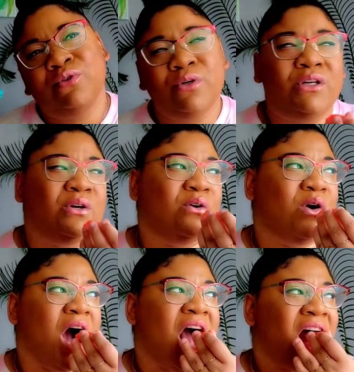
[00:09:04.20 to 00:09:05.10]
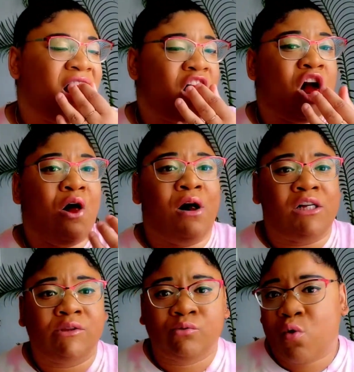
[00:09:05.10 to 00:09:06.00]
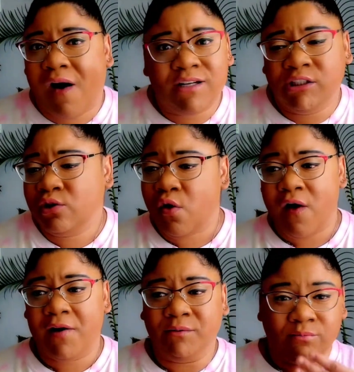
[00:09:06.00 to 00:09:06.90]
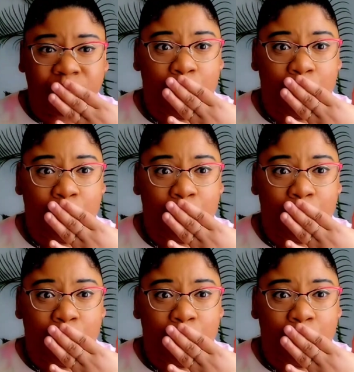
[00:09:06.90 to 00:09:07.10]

do you. God is good.